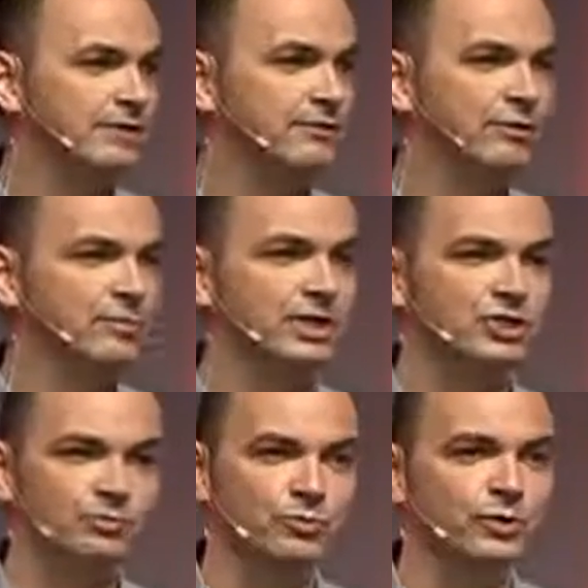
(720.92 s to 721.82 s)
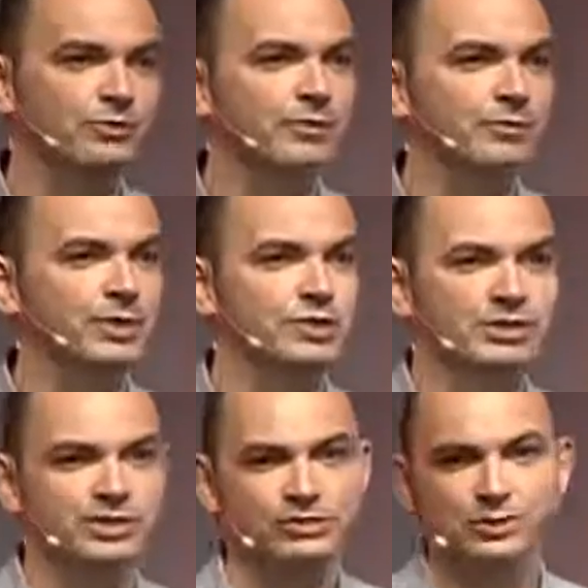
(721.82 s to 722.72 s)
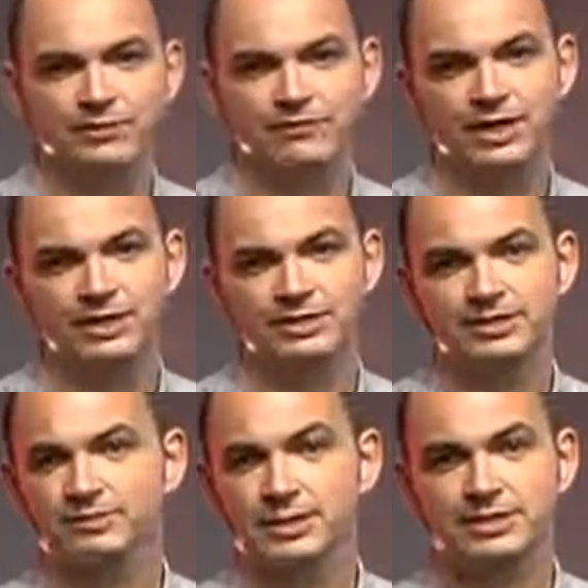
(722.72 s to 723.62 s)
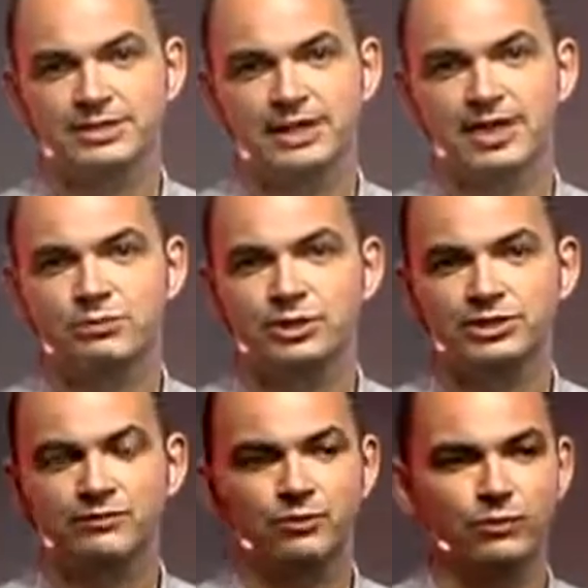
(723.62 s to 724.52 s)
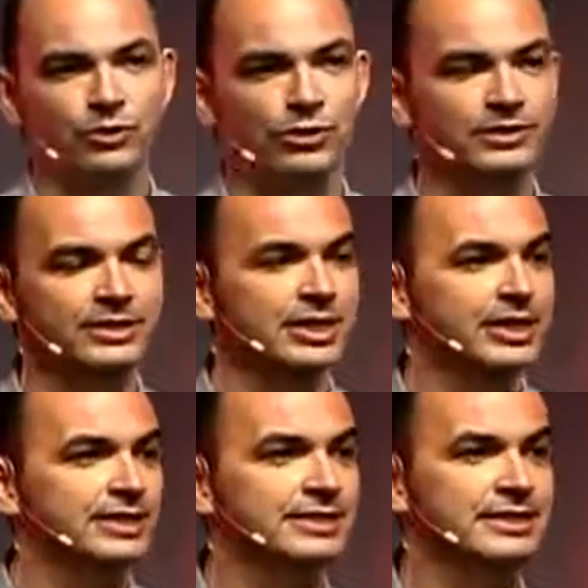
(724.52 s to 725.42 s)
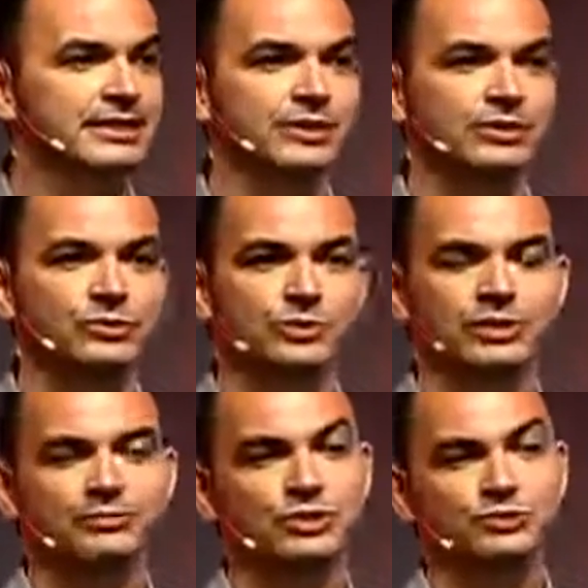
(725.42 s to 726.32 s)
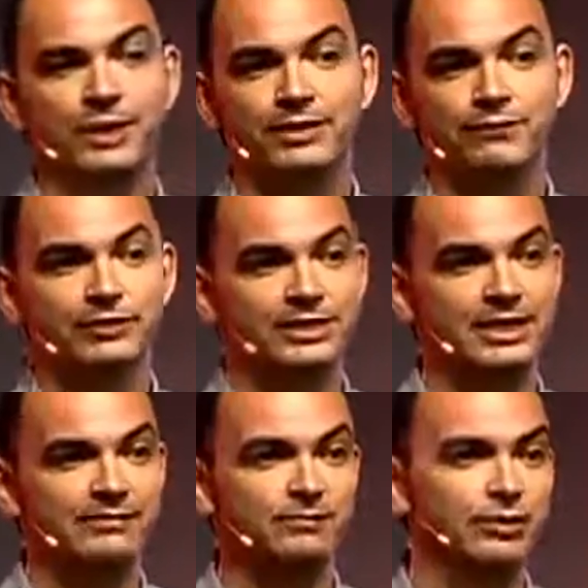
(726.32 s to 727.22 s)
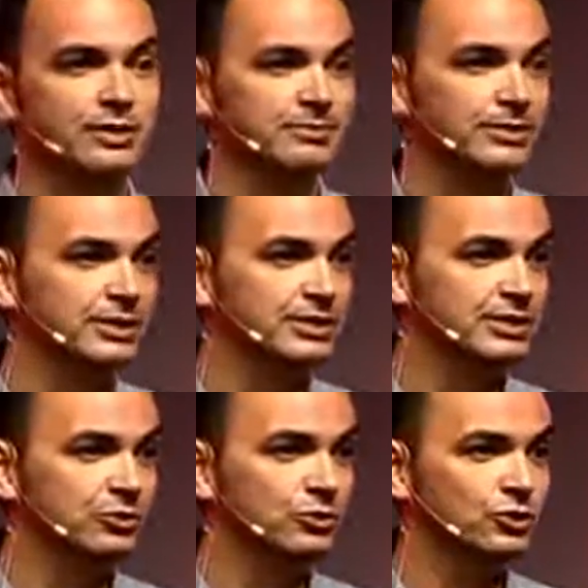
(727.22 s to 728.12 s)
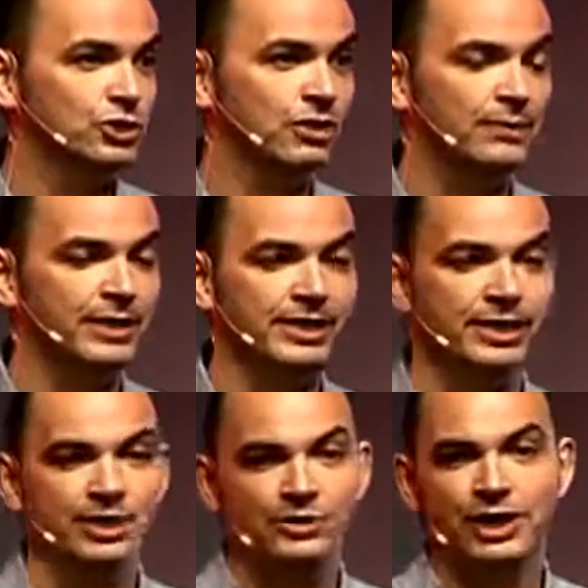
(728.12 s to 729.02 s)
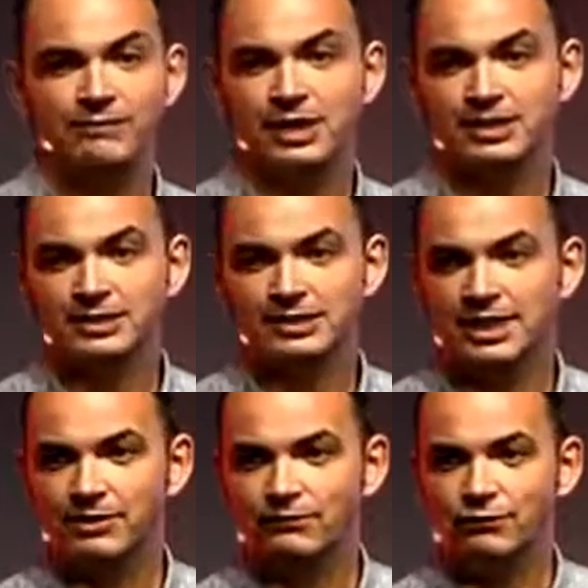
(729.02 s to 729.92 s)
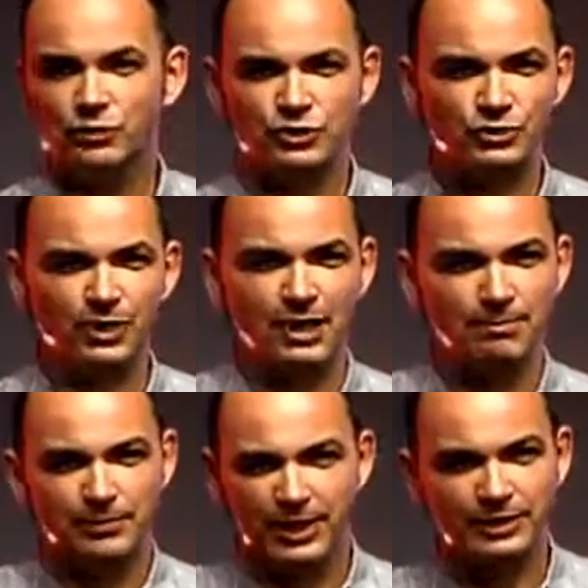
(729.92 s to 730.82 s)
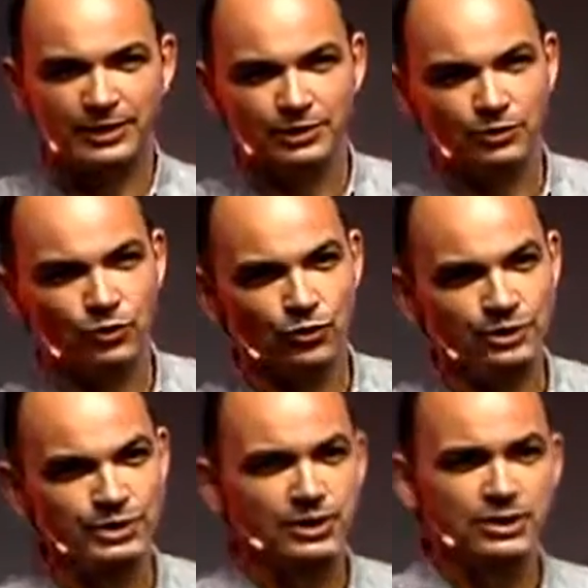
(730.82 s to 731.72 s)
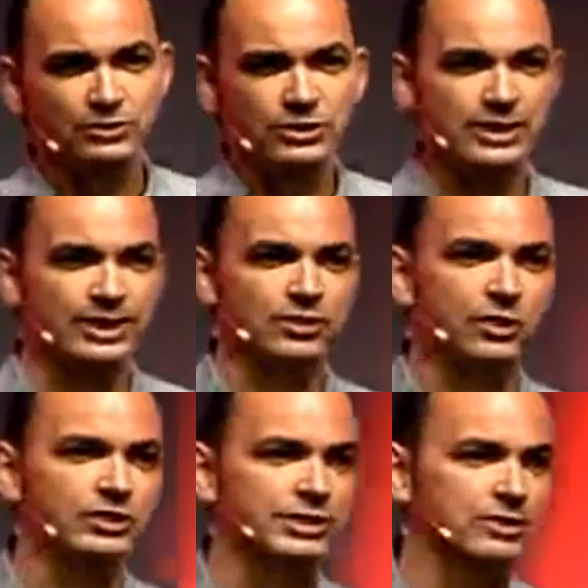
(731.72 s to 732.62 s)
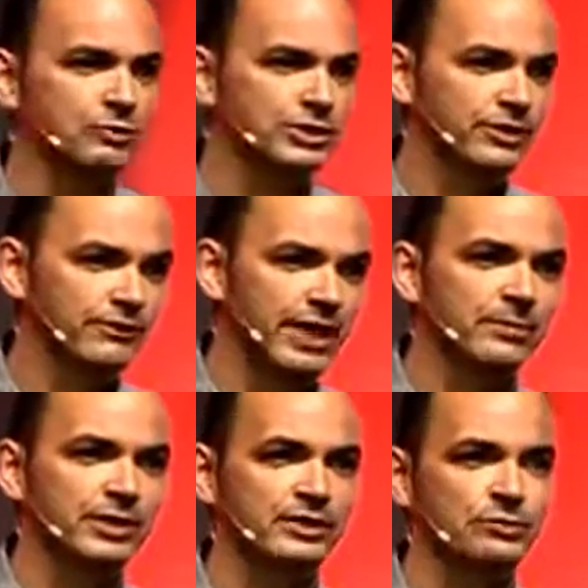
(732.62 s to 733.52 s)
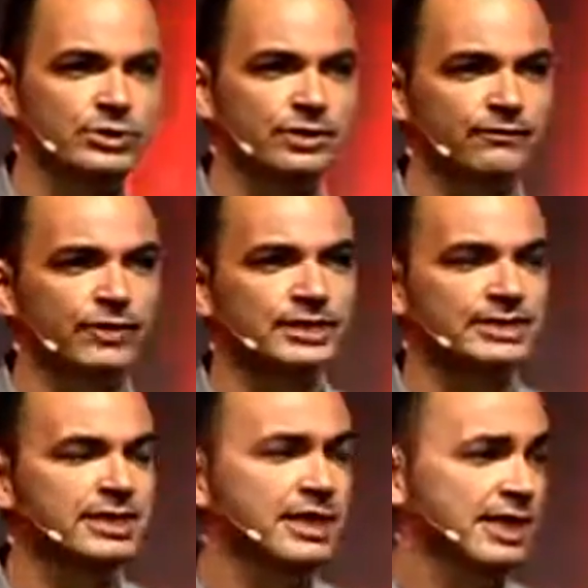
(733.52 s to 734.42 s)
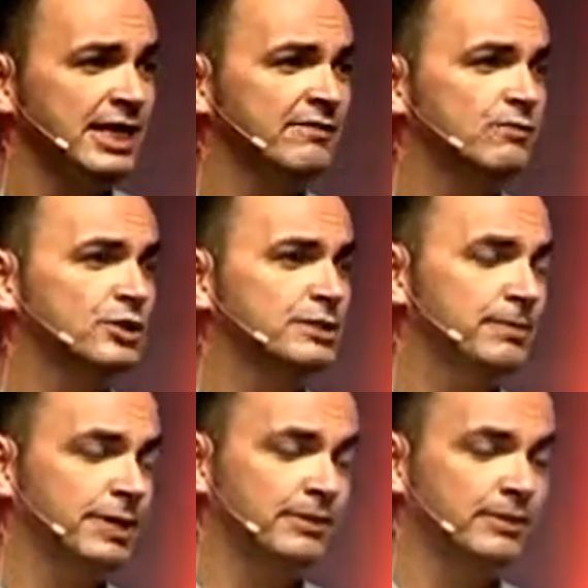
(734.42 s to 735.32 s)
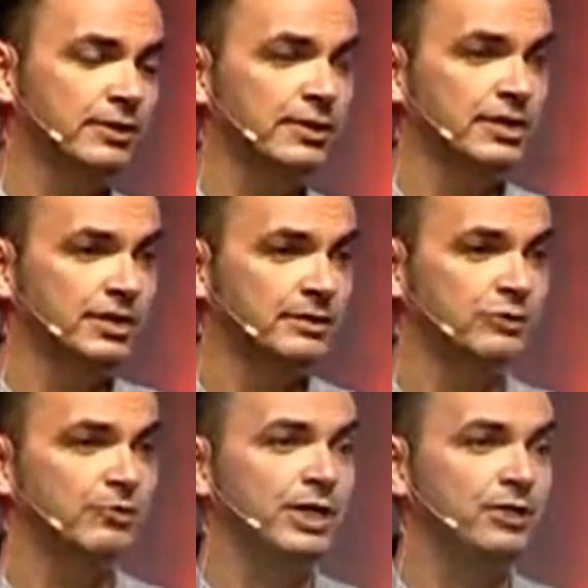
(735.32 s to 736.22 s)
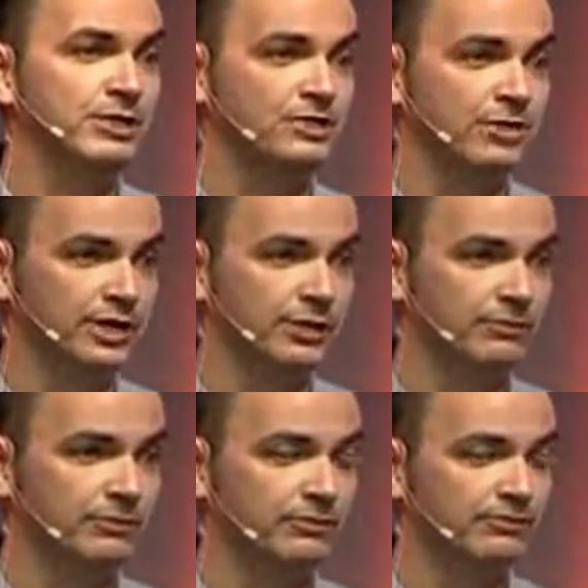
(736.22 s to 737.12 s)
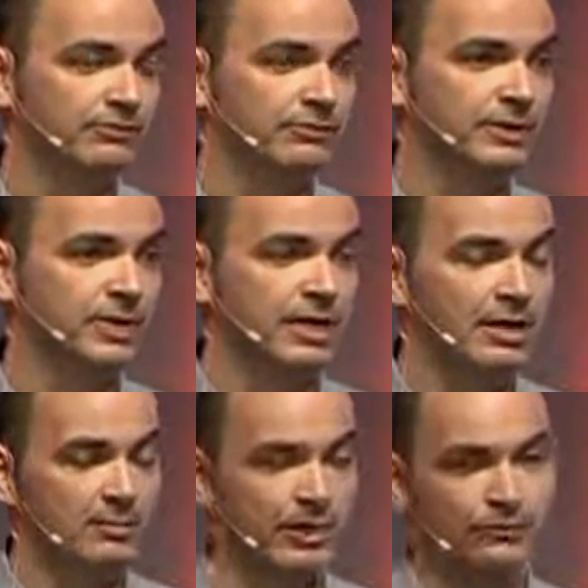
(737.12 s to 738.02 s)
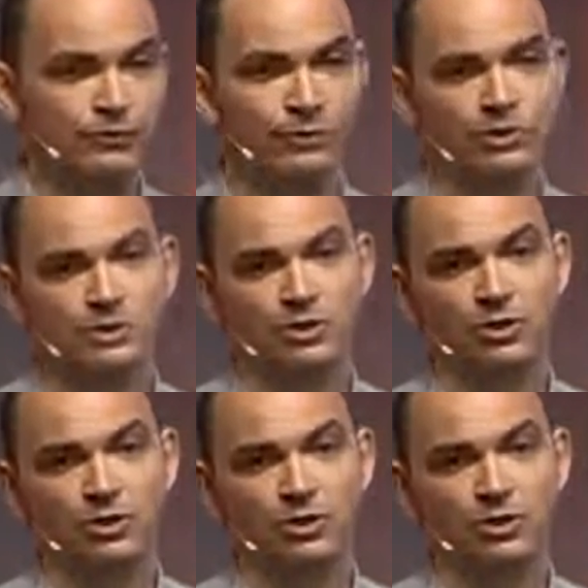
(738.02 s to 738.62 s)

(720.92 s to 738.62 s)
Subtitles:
information, more information that you can find in the biggest libraries of the world. It's giving you 24/7 possibilities to go shopping. You have like this kind of virtual umbilical cord to stay in contact with your family, with your friends, even with people you may lost track of. But of course,